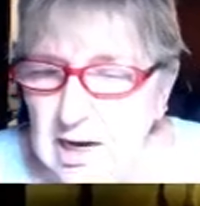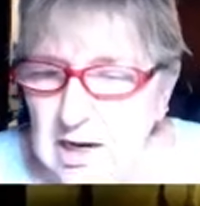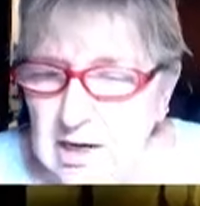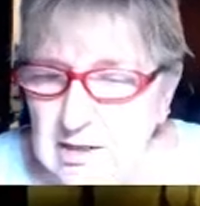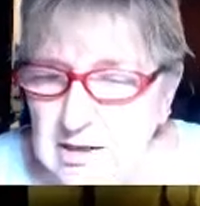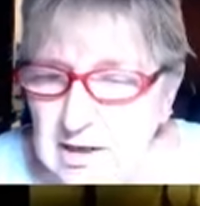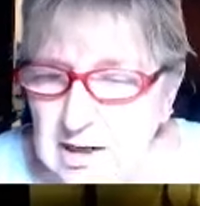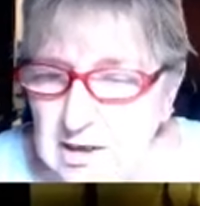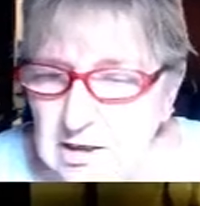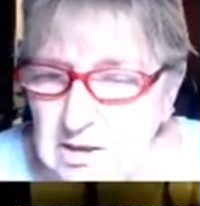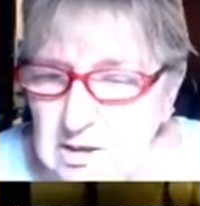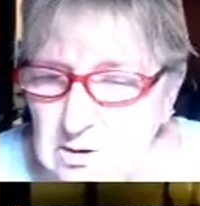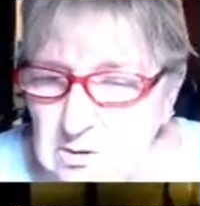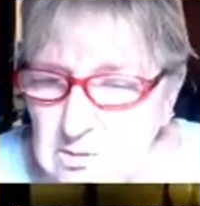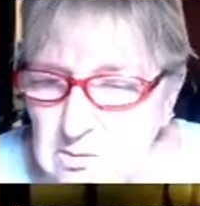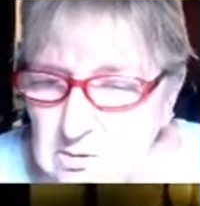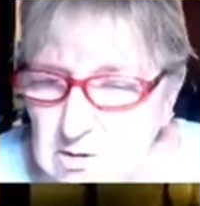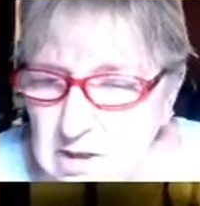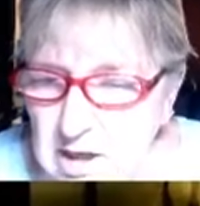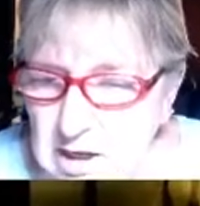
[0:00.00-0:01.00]
and
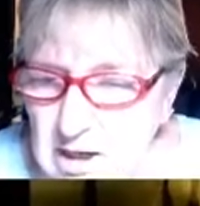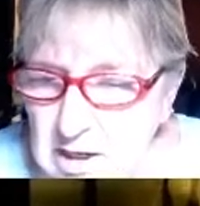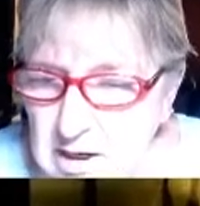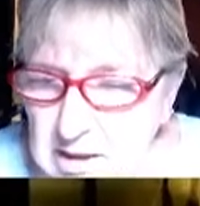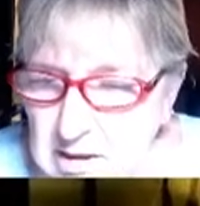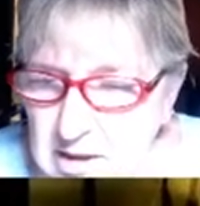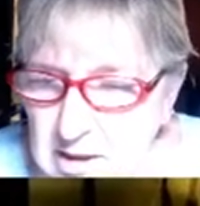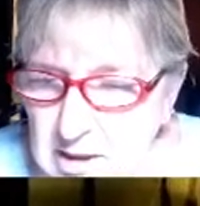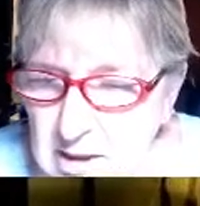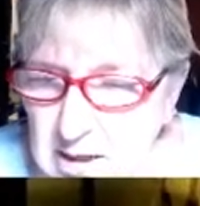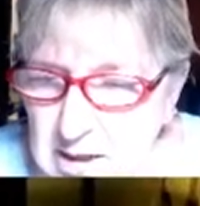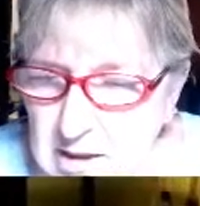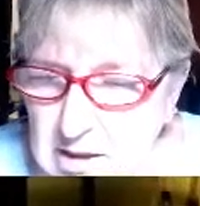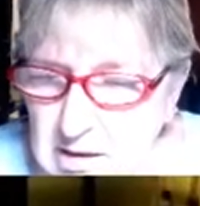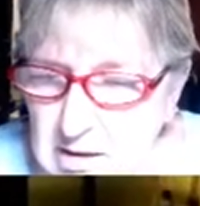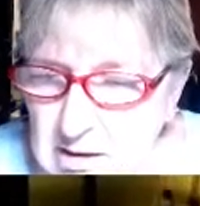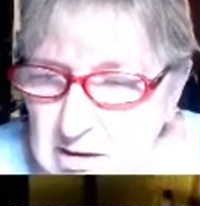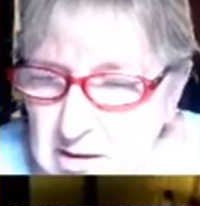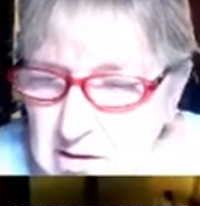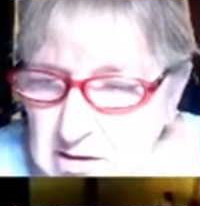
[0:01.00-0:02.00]
yellow light,
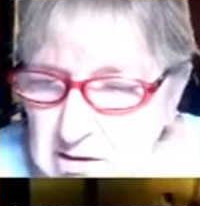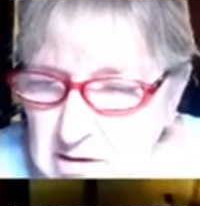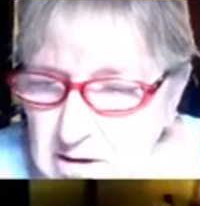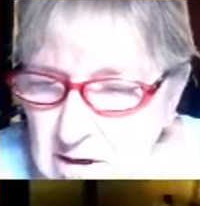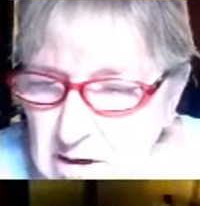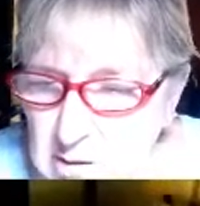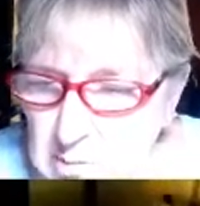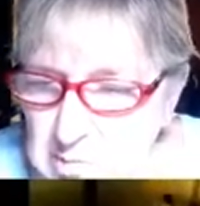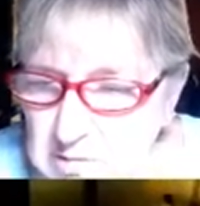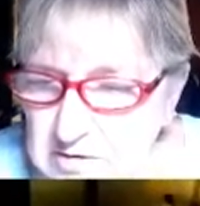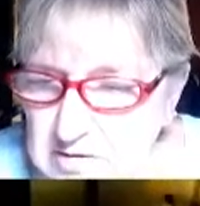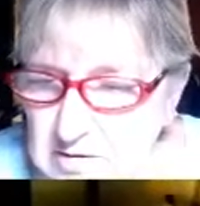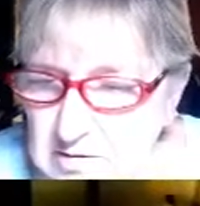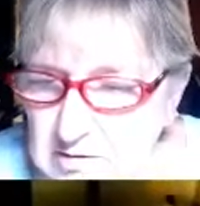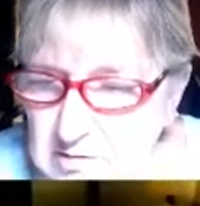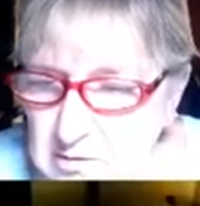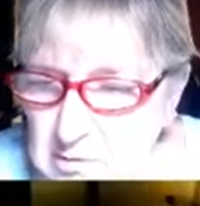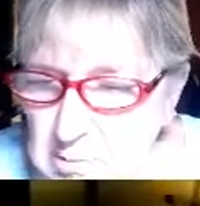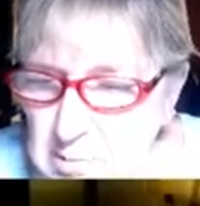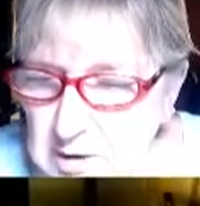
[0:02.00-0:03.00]
and the
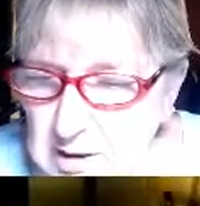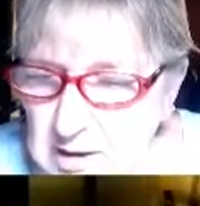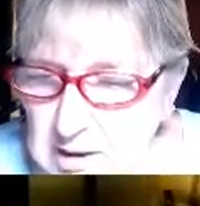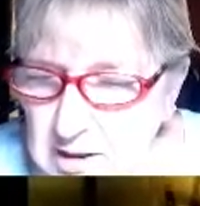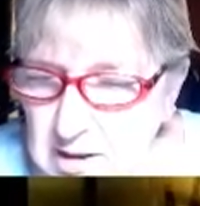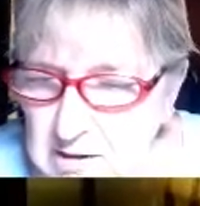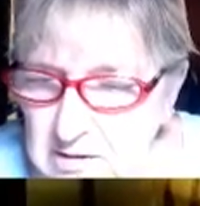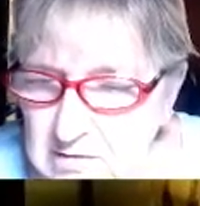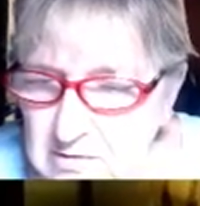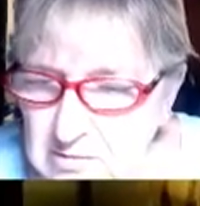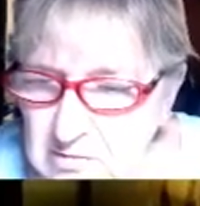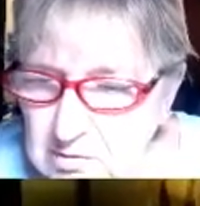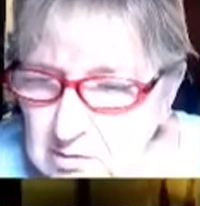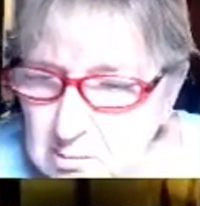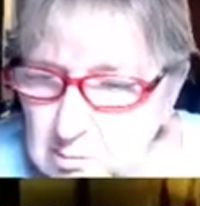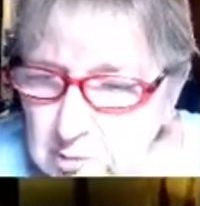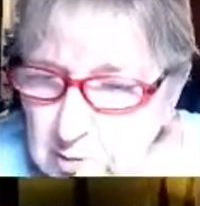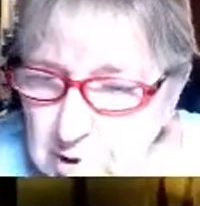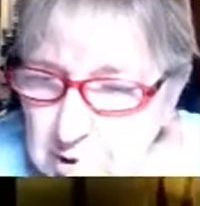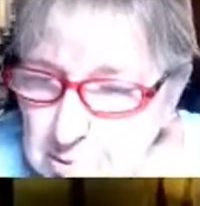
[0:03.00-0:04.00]
opposite for plants
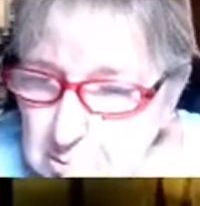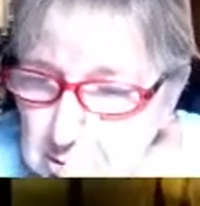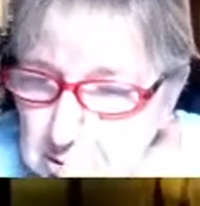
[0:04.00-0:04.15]
from my